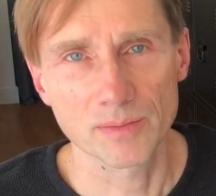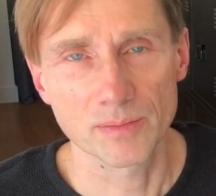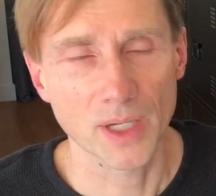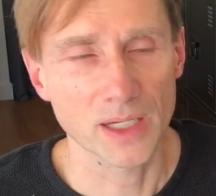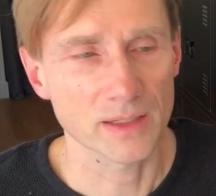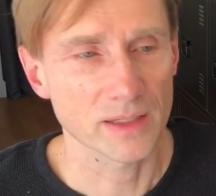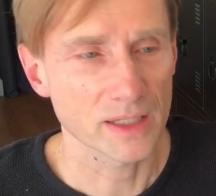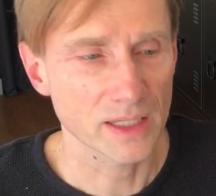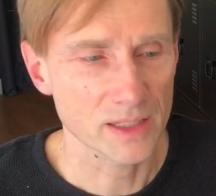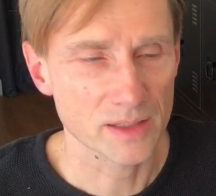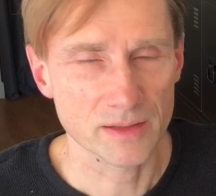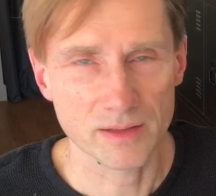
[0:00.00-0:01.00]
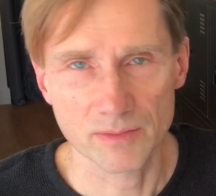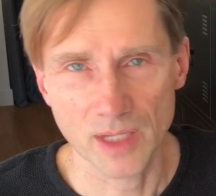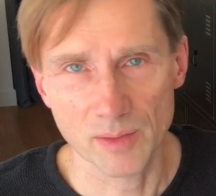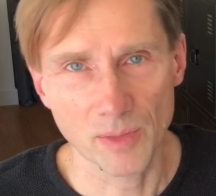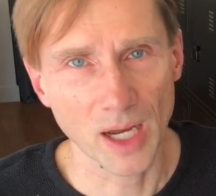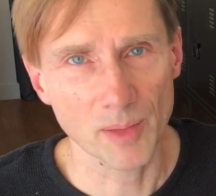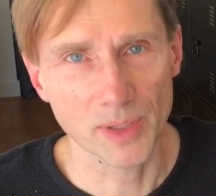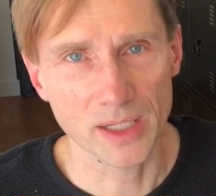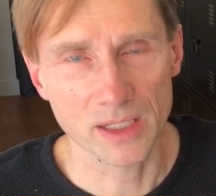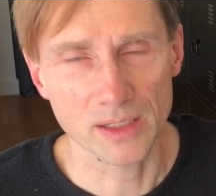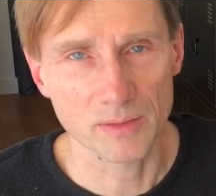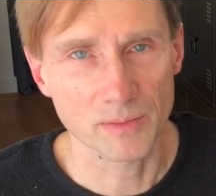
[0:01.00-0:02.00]
but it's, in my
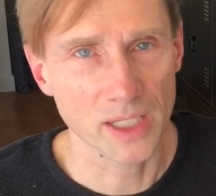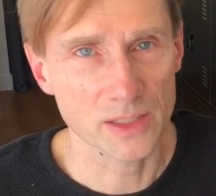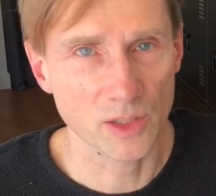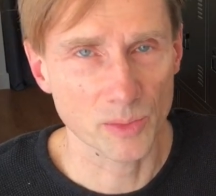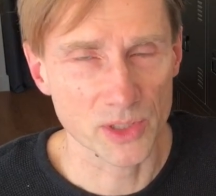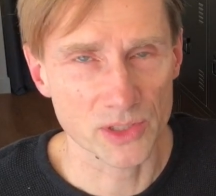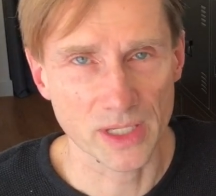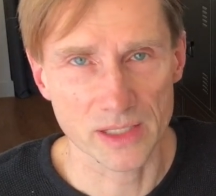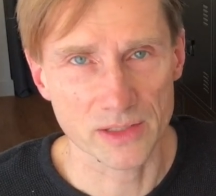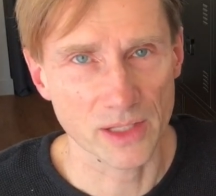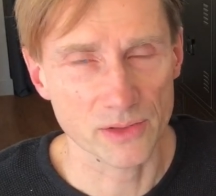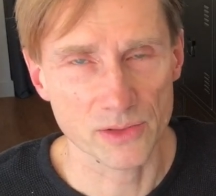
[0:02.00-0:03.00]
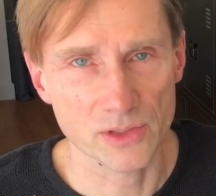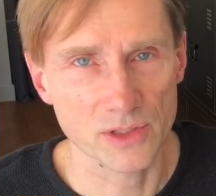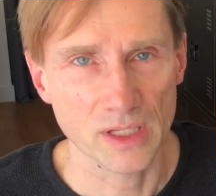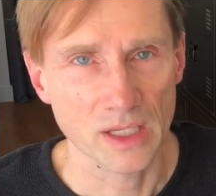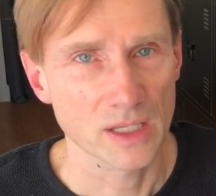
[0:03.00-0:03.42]
opinion, it makes so much sense that there's